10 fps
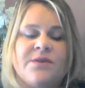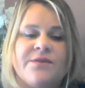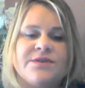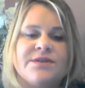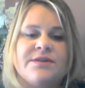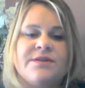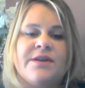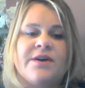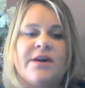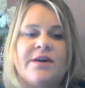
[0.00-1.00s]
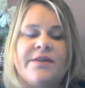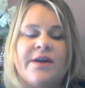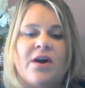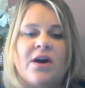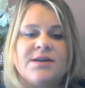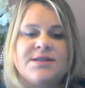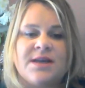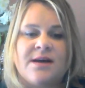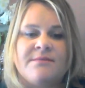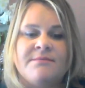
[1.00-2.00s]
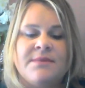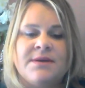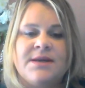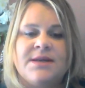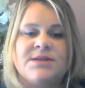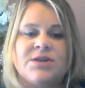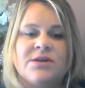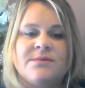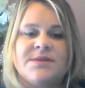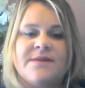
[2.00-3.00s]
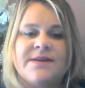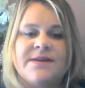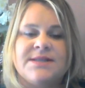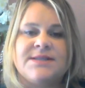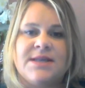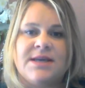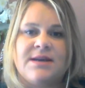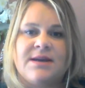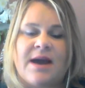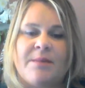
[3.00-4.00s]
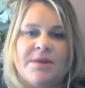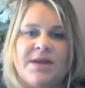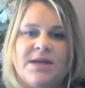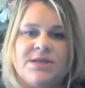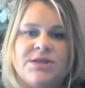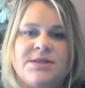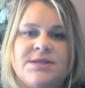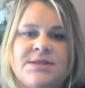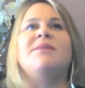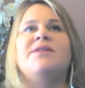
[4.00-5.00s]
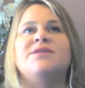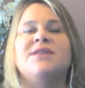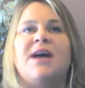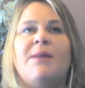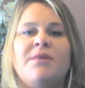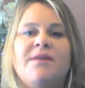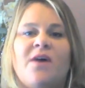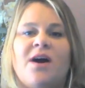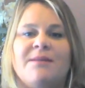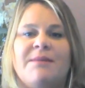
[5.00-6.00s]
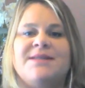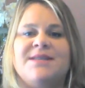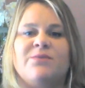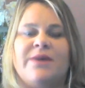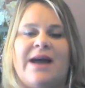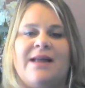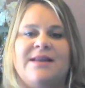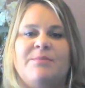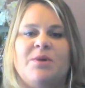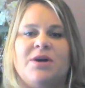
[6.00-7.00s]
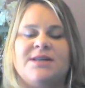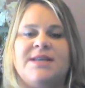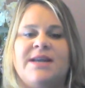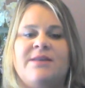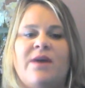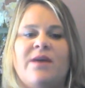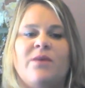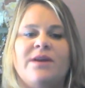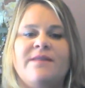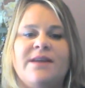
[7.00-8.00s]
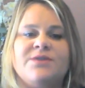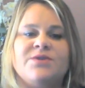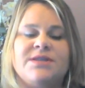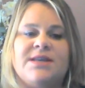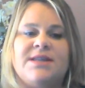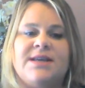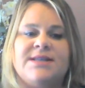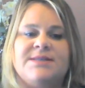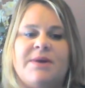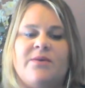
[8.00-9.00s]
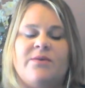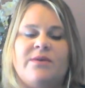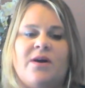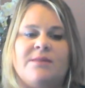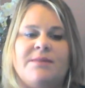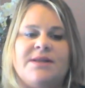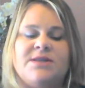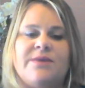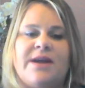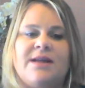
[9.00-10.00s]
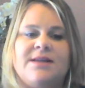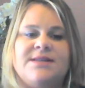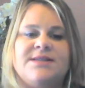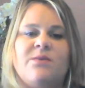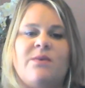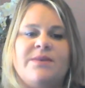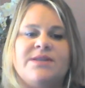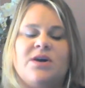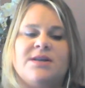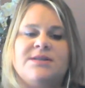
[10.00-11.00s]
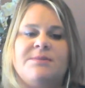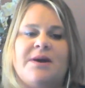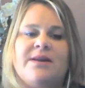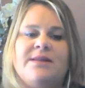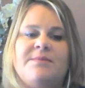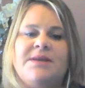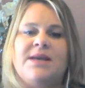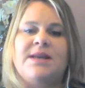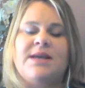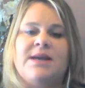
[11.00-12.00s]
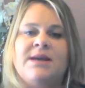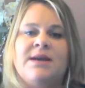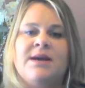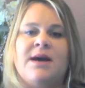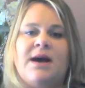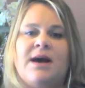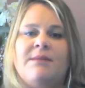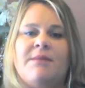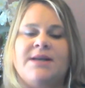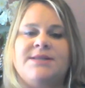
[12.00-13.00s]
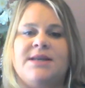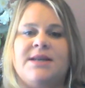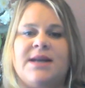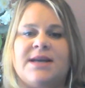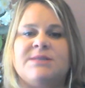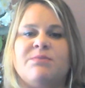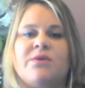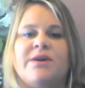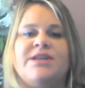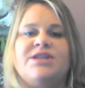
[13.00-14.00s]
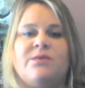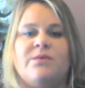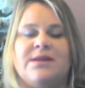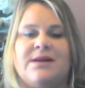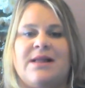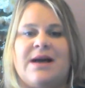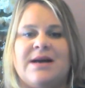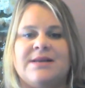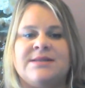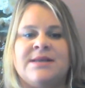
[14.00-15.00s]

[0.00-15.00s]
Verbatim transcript: there are some in terms of existing applications. There's a couple of augmented reality books. And one of the interesting things about augmented reality, so when we talked about at the beginning, I did an exploration with the class.